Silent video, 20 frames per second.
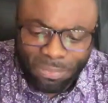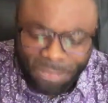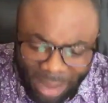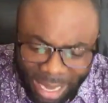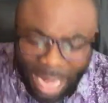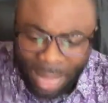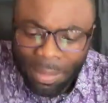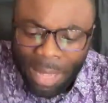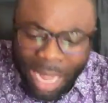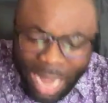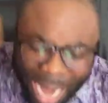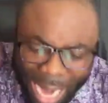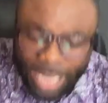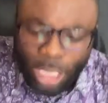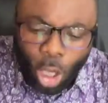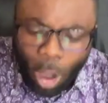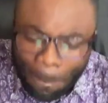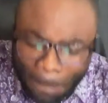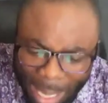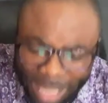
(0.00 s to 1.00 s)
fire. I
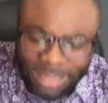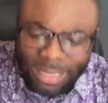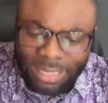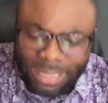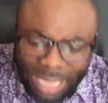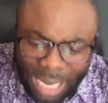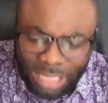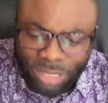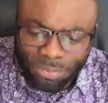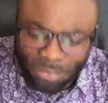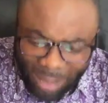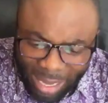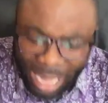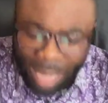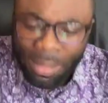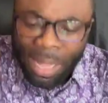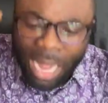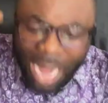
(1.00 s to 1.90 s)
command it catch fire.